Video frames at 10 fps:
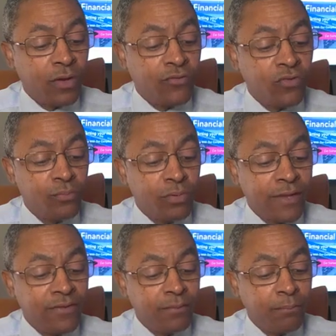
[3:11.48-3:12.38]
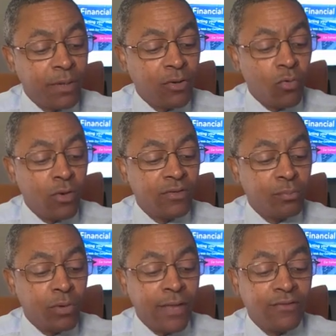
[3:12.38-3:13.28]
of suppressing
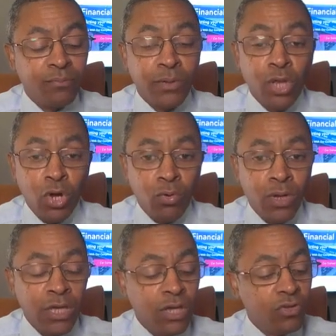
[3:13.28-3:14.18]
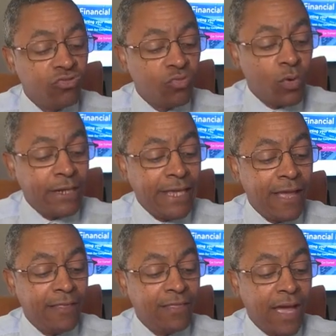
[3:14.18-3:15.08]
Bitcoin's prices below
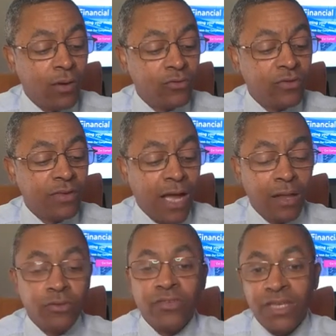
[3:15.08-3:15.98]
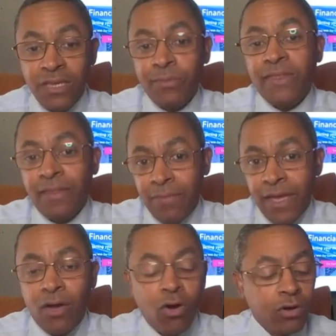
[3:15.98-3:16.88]
$20,000 and keeping them
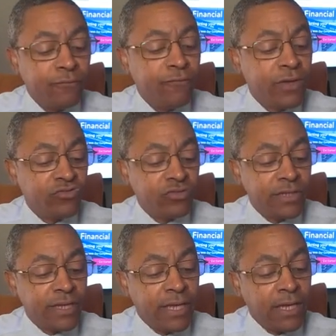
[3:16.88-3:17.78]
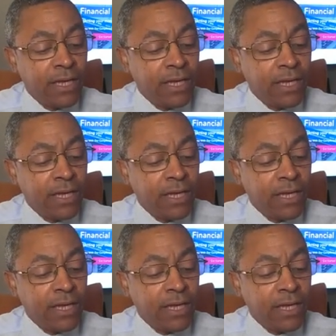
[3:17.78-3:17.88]
there artificially.